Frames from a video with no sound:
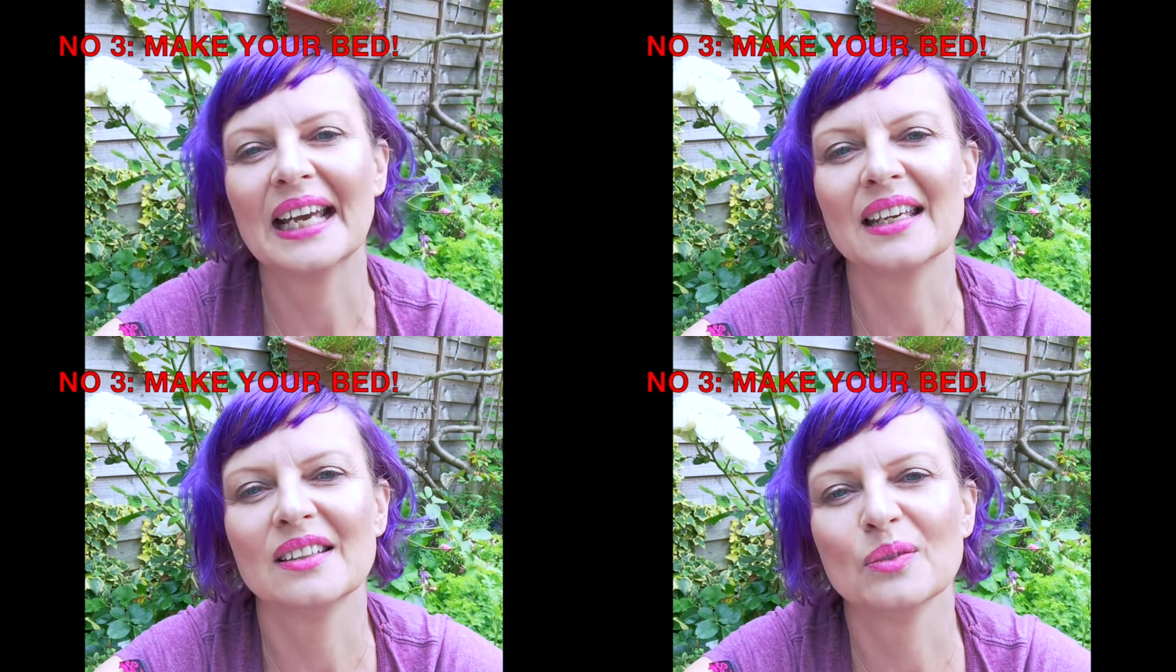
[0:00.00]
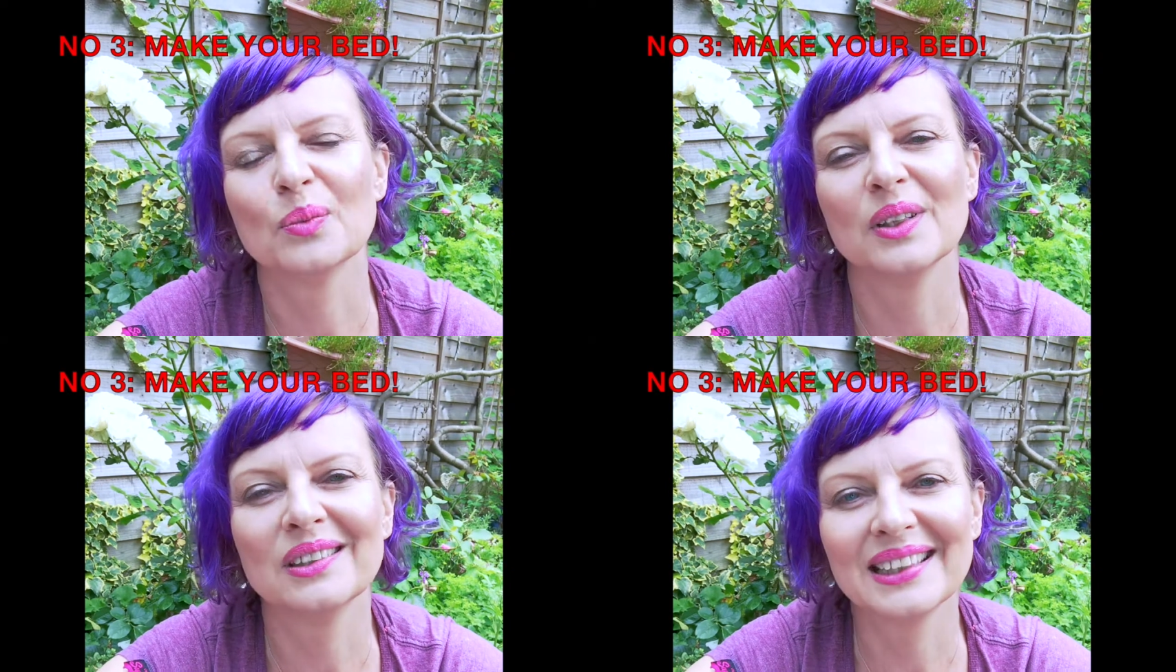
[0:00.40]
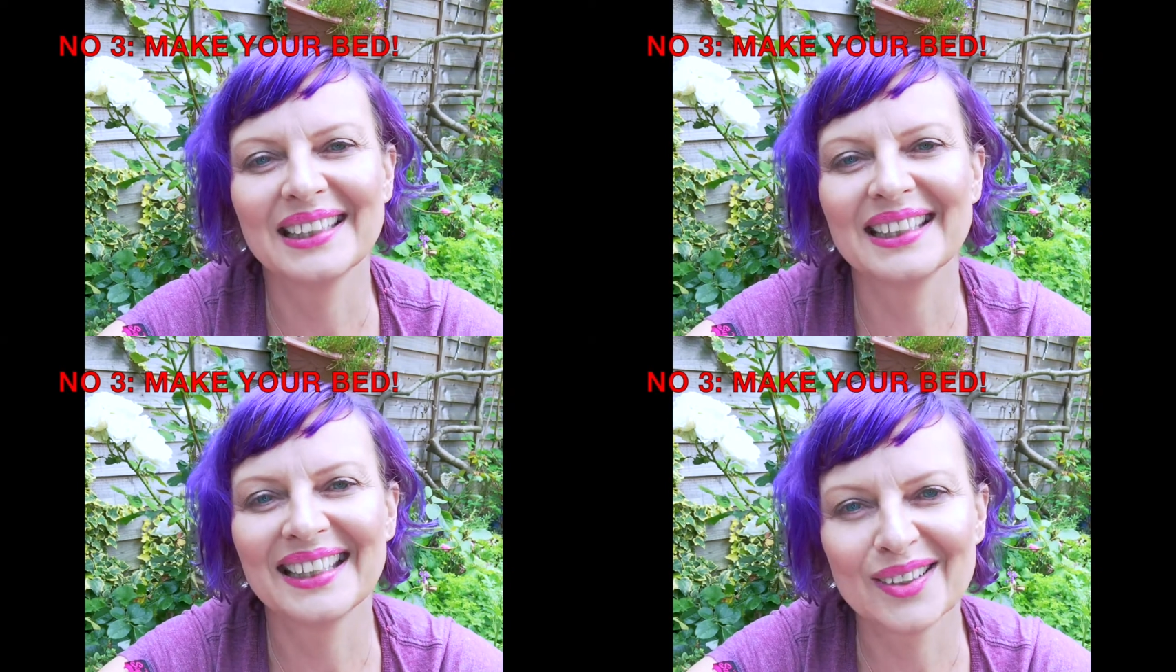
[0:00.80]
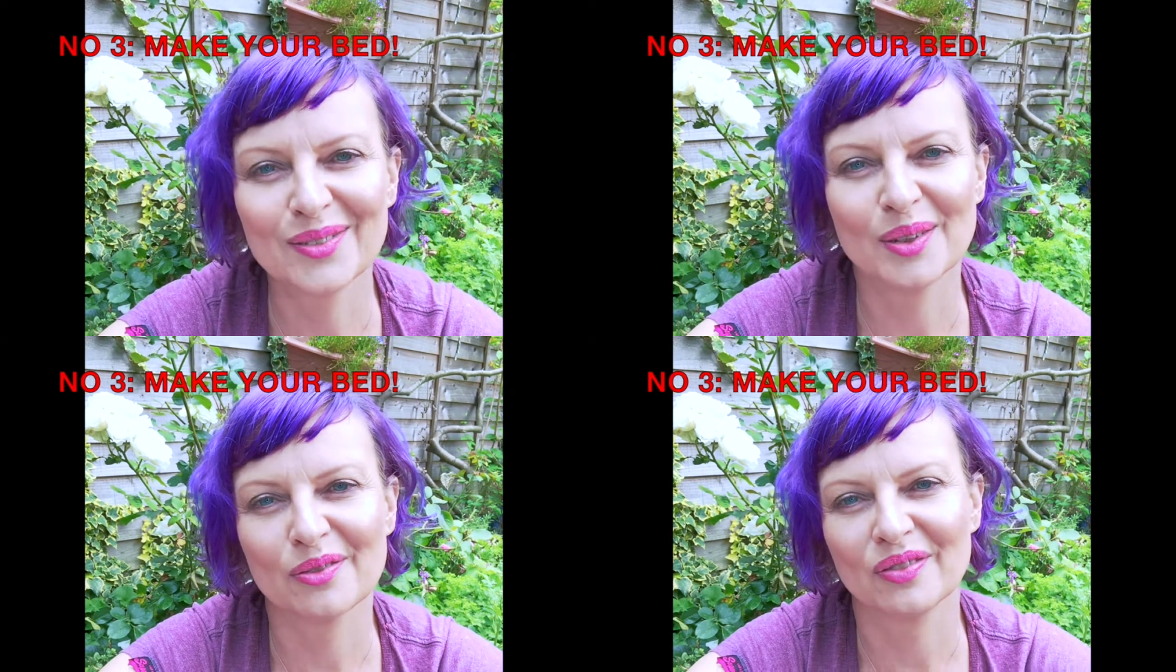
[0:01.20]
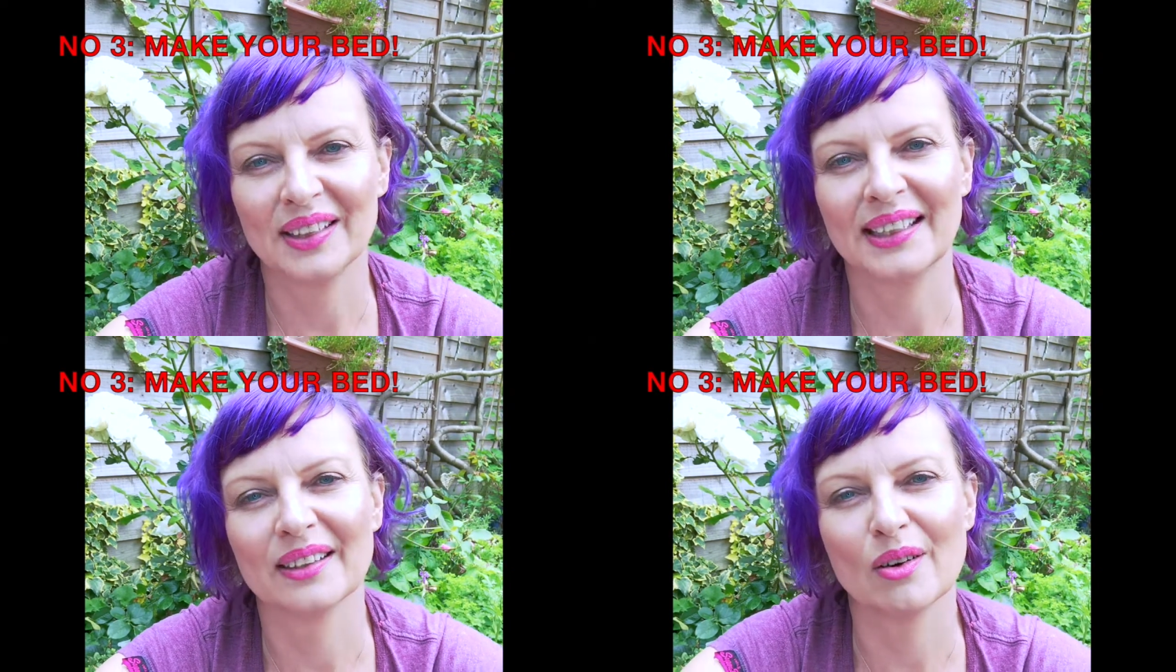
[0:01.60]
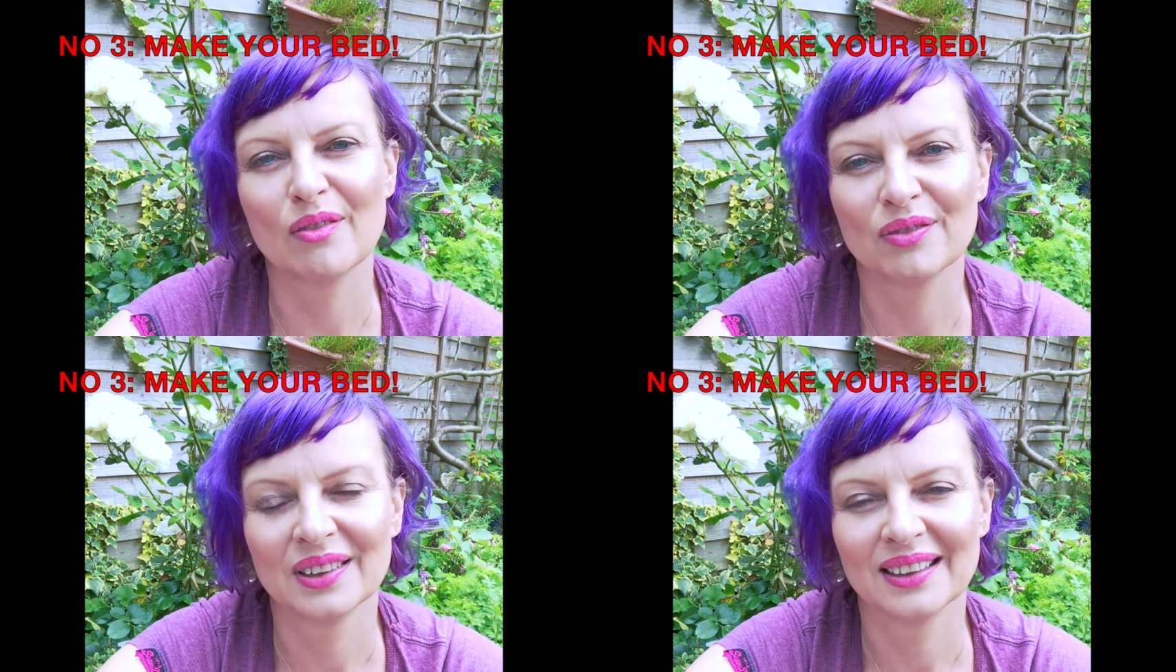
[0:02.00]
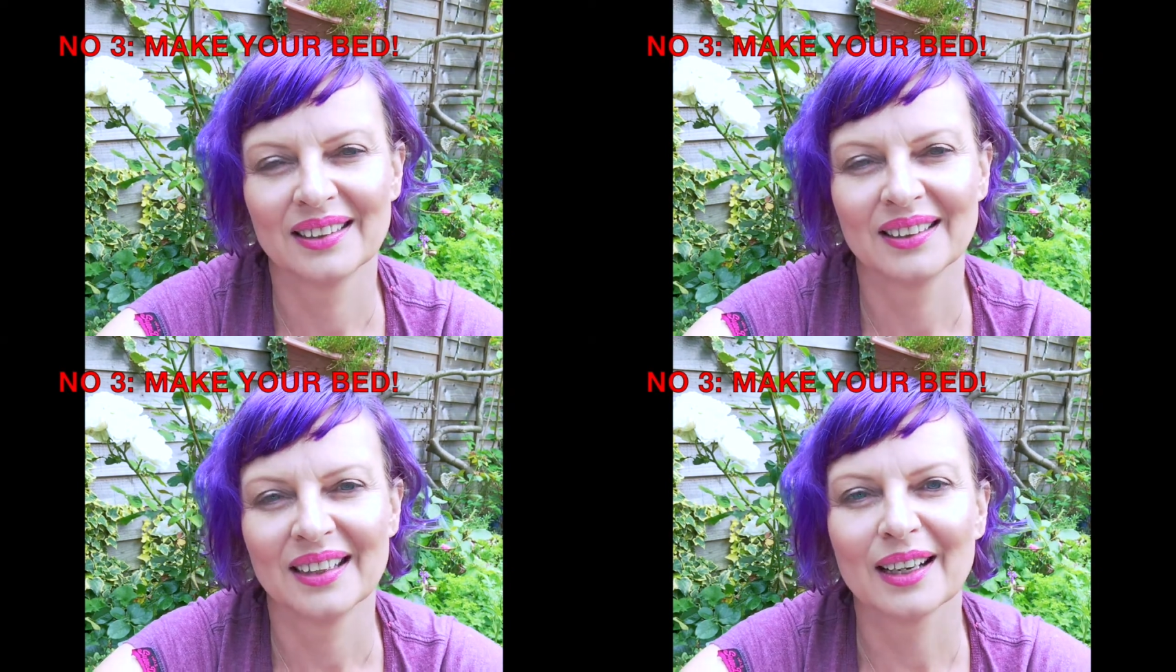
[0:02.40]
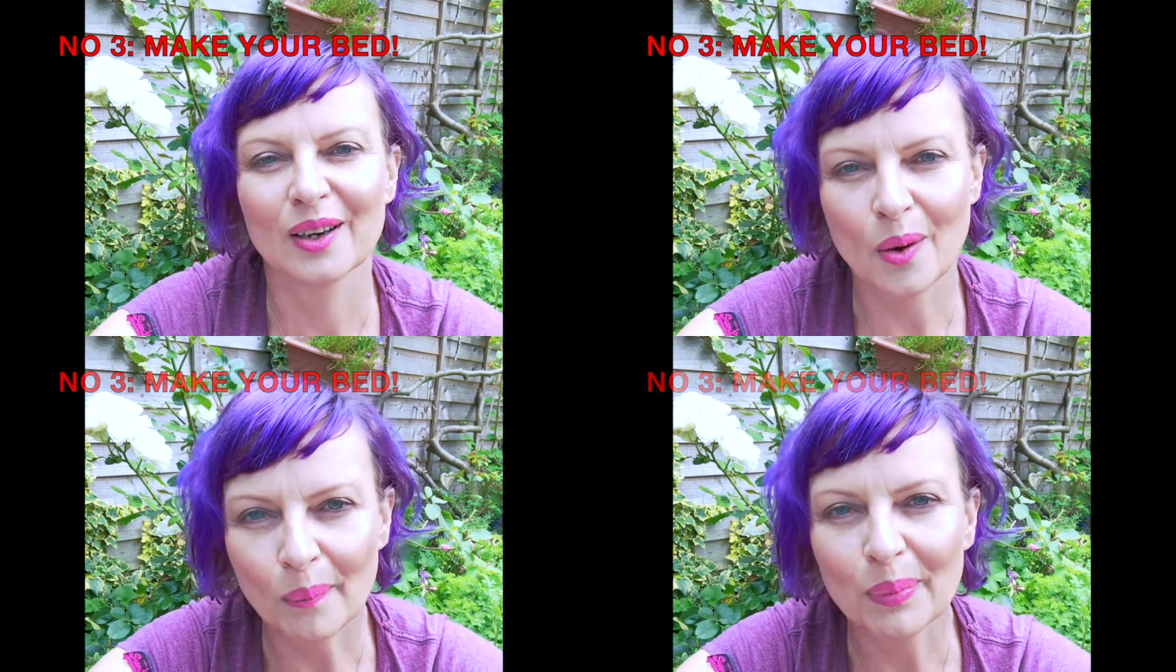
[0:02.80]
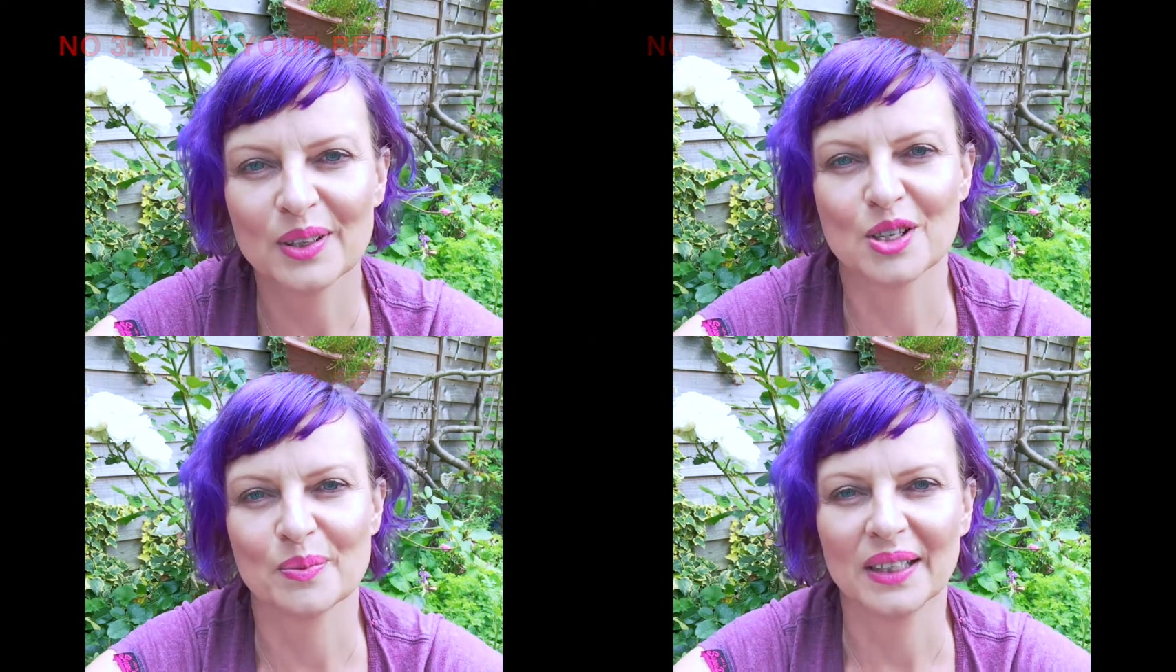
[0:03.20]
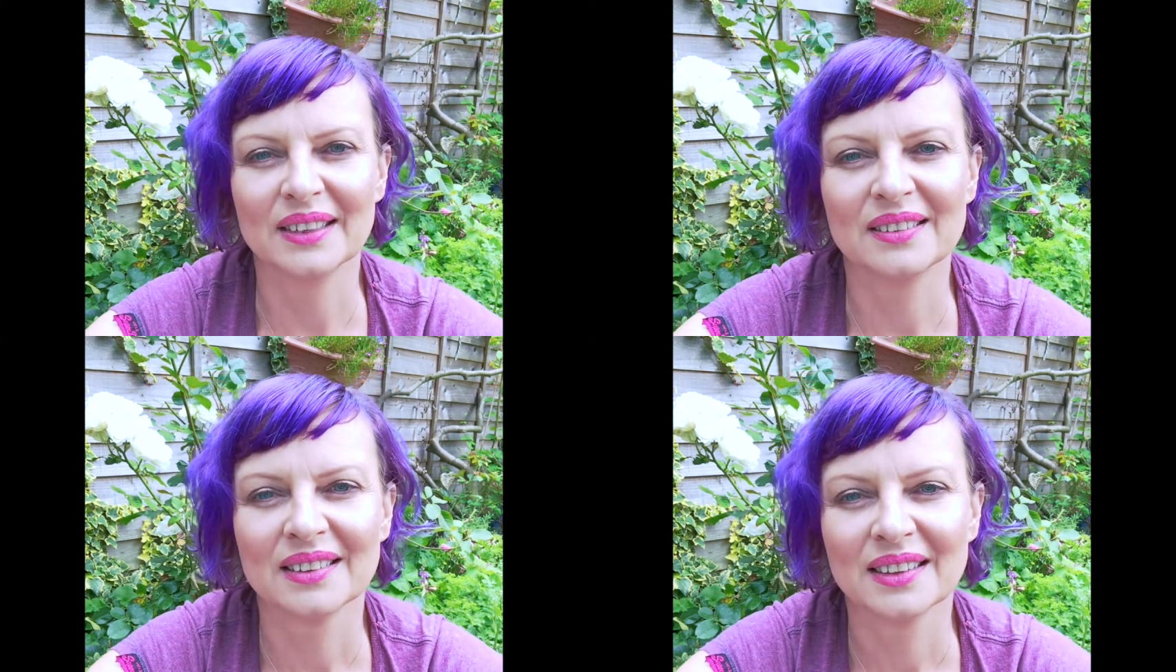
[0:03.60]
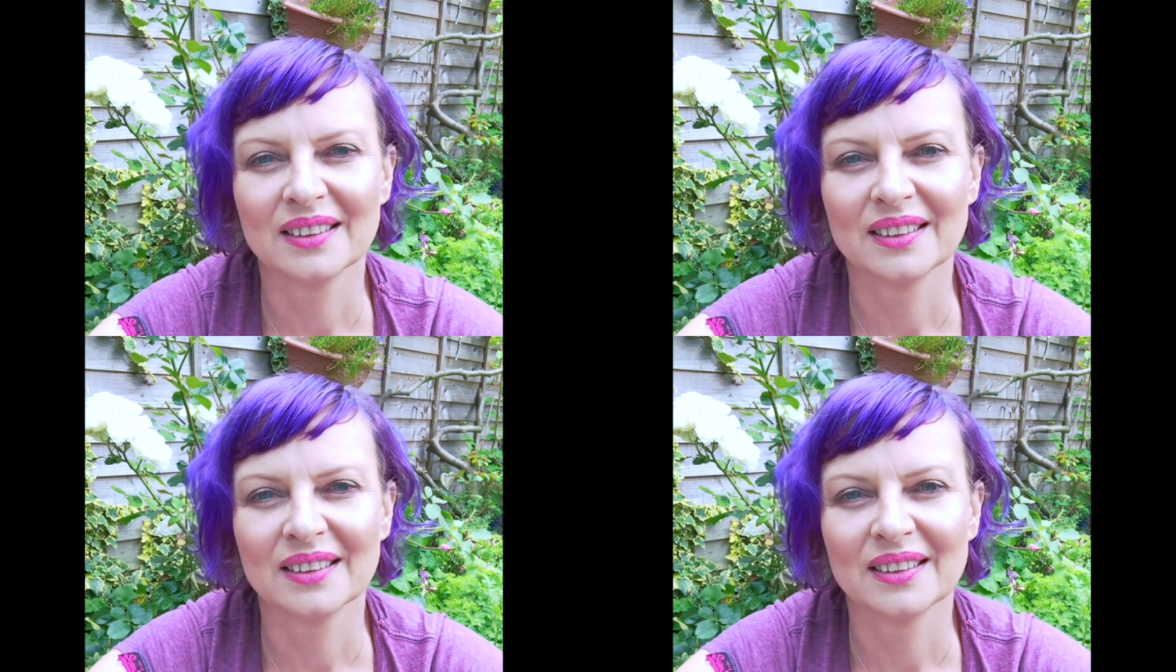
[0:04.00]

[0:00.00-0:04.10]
It will give you a feeling of accomplishment.